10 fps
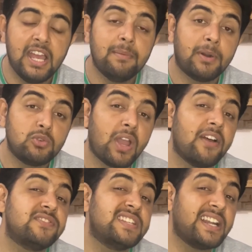But you
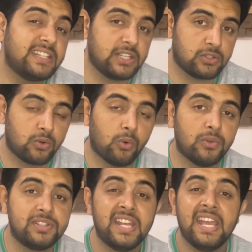have set these
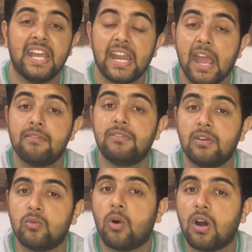goals in every
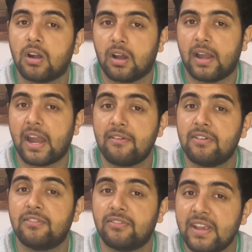walk and every
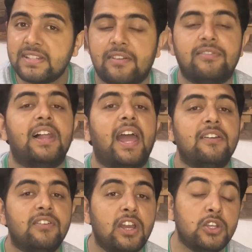phase life.